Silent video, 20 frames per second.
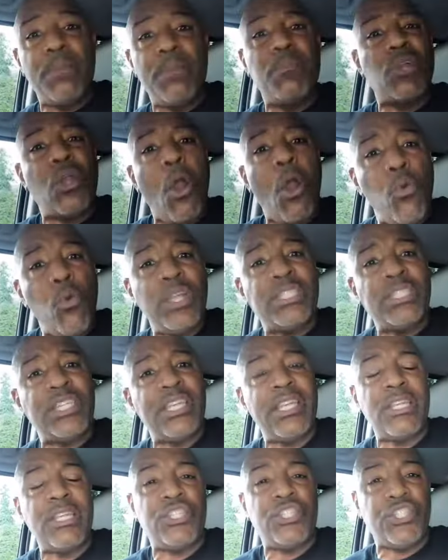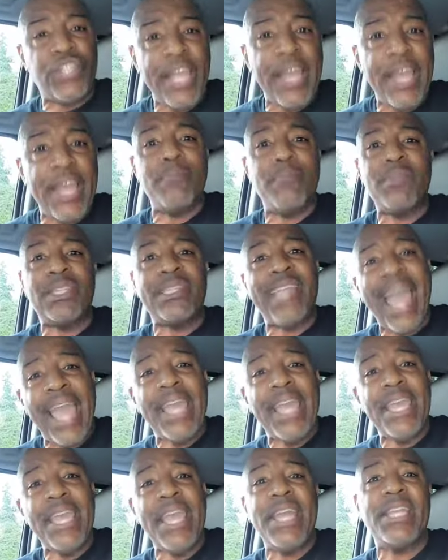him going to the gym
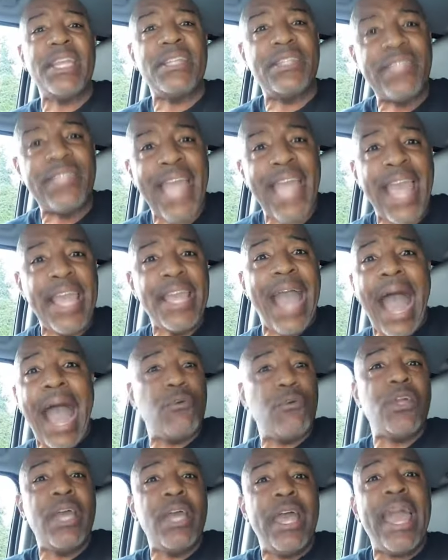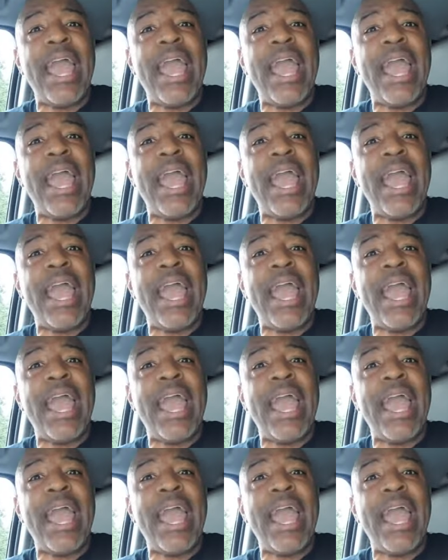day in and day out.